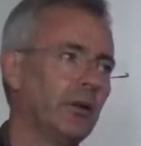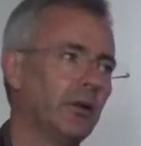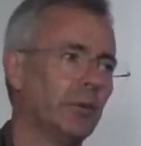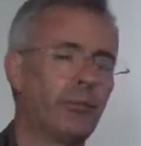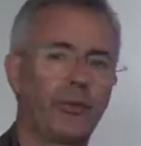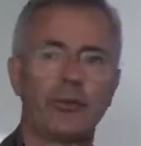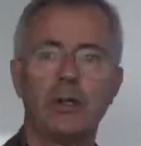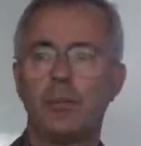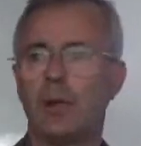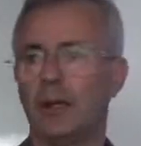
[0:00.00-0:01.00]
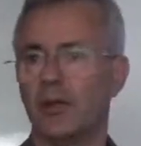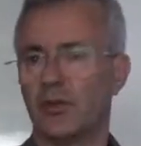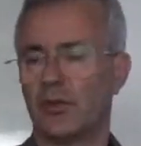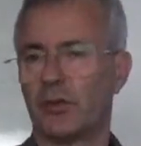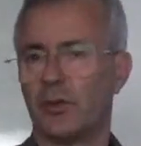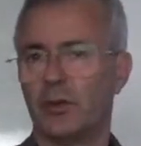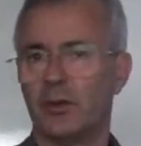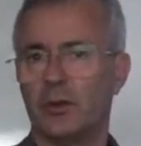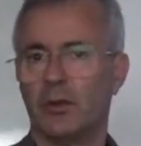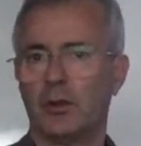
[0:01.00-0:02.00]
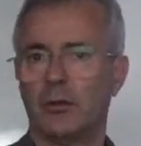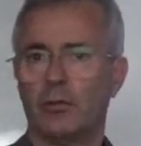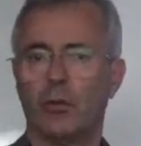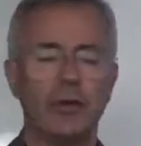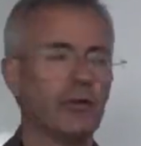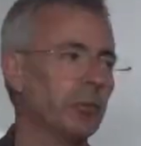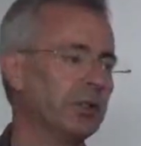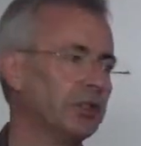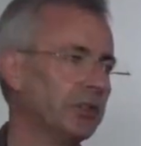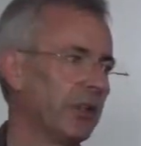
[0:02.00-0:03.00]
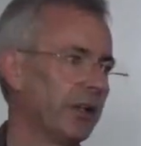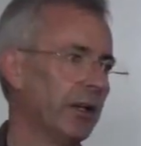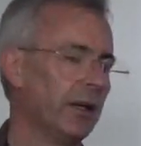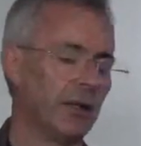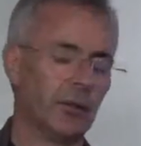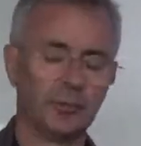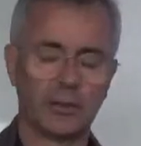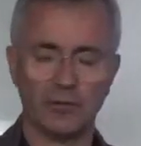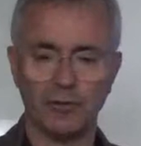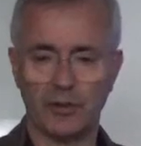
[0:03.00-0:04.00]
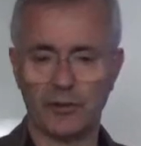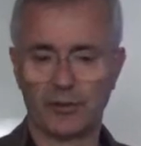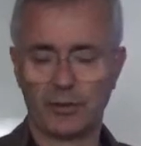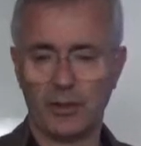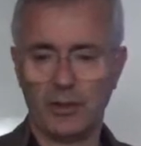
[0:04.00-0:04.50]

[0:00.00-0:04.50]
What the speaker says: the three pillars for information governance.